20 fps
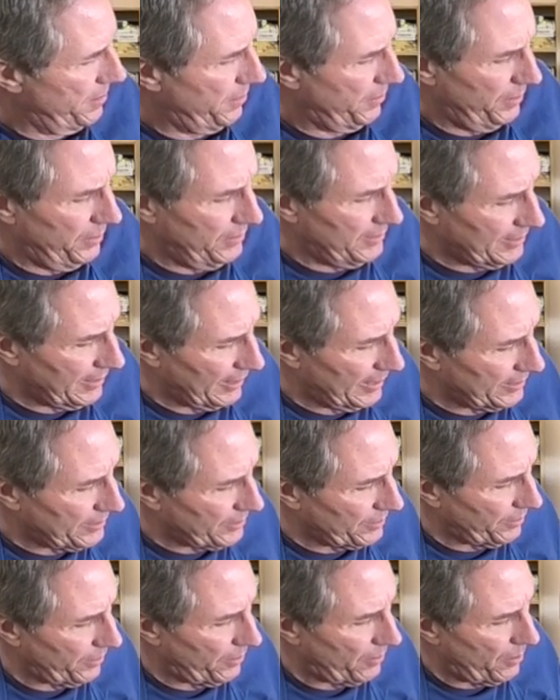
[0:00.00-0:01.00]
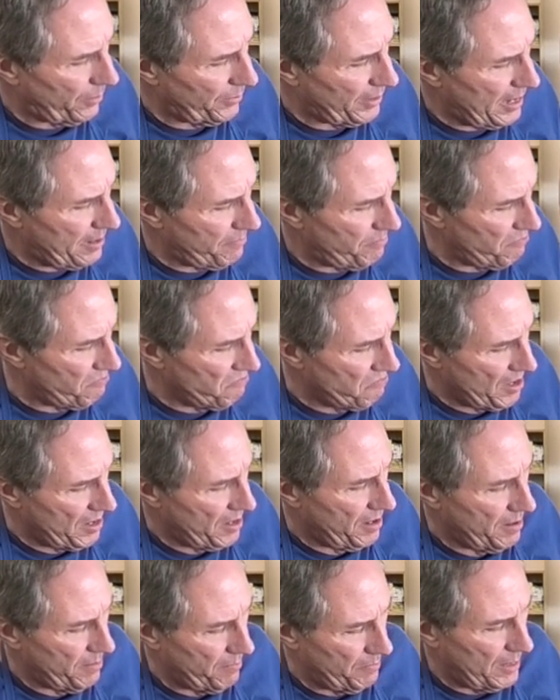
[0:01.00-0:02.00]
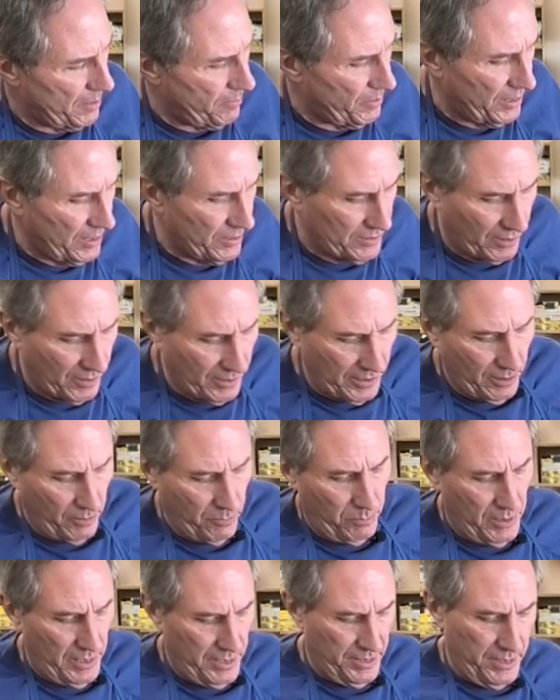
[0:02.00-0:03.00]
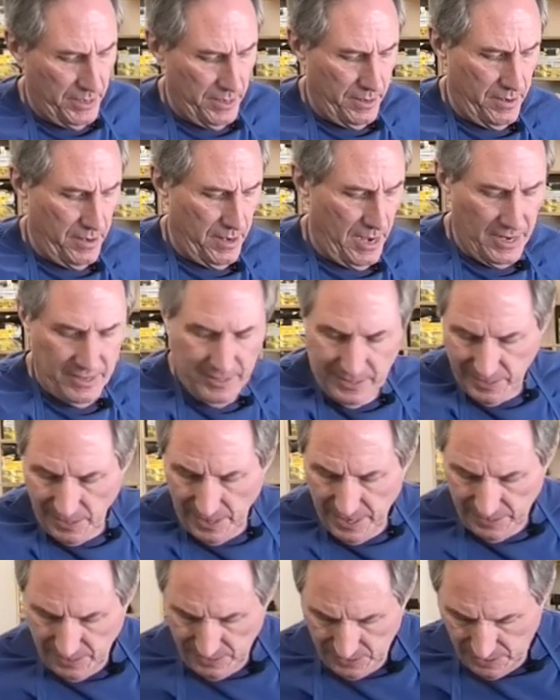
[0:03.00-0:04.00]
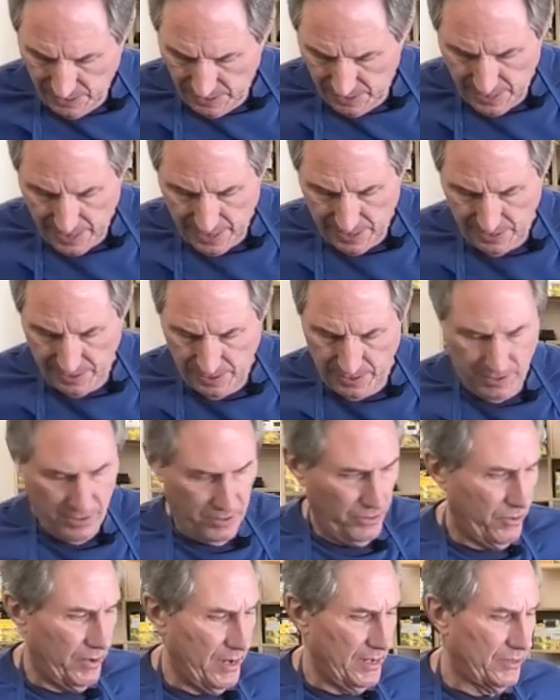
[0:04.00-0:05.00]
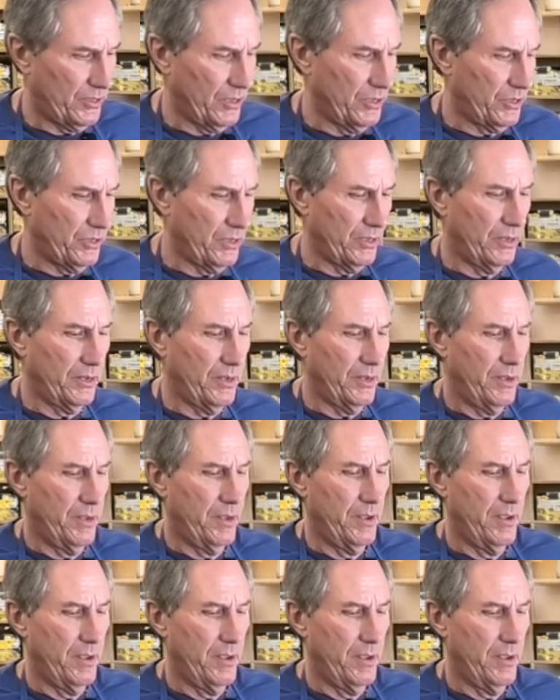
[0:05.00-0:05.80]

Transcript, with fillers: These less so. That maybe needs a little blending. I just like to see that transition